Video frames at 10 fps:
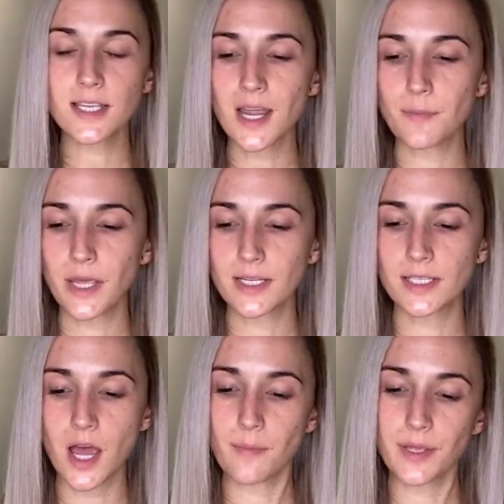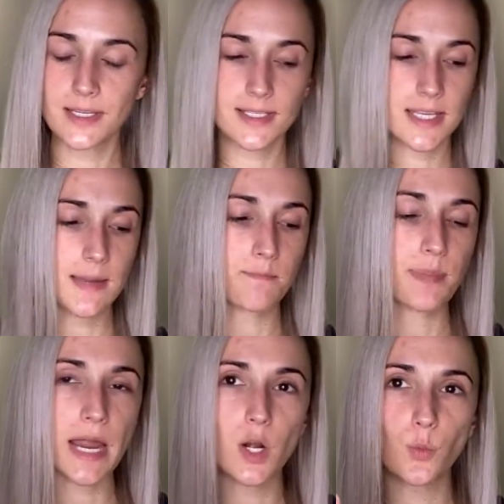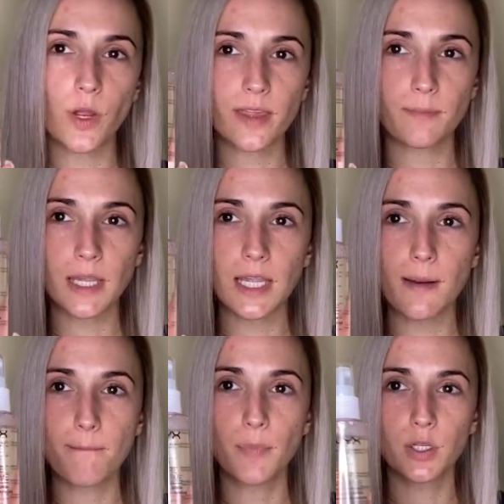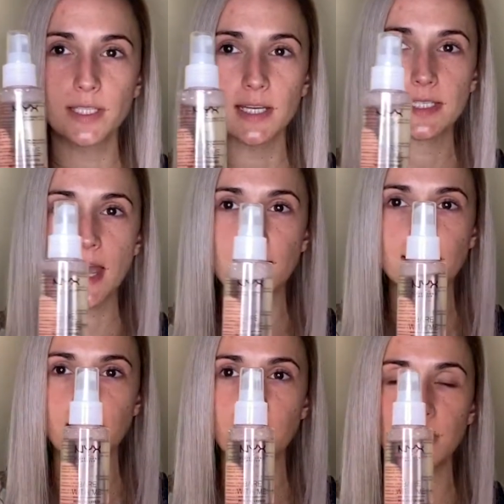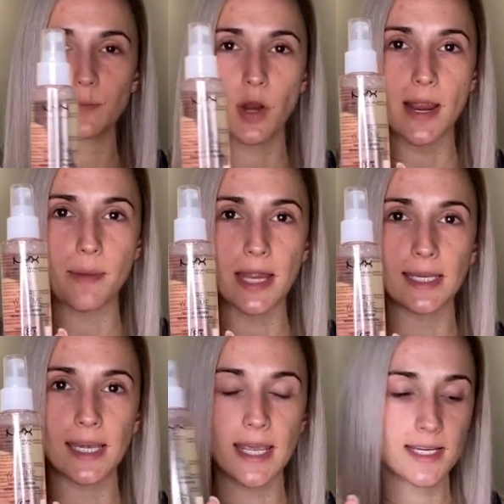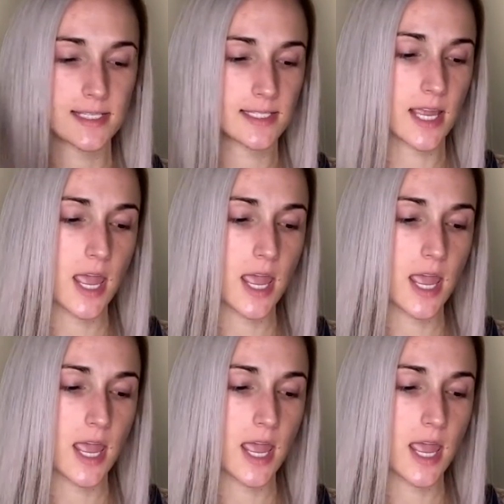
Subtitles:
That I picked up is the Bear With Me Multitasking Spray by NYX.